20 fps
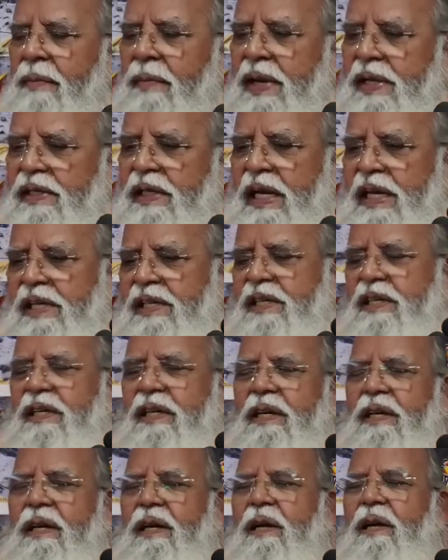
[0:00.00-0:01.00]
my
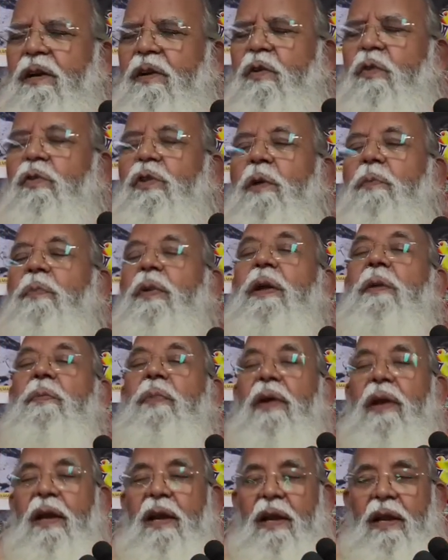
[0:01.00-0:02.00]
message to the
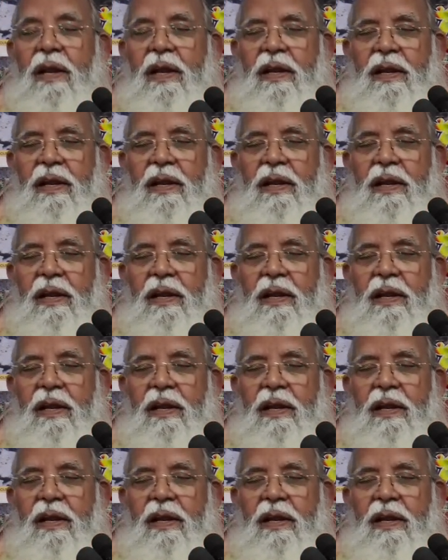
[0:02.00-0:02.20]
people.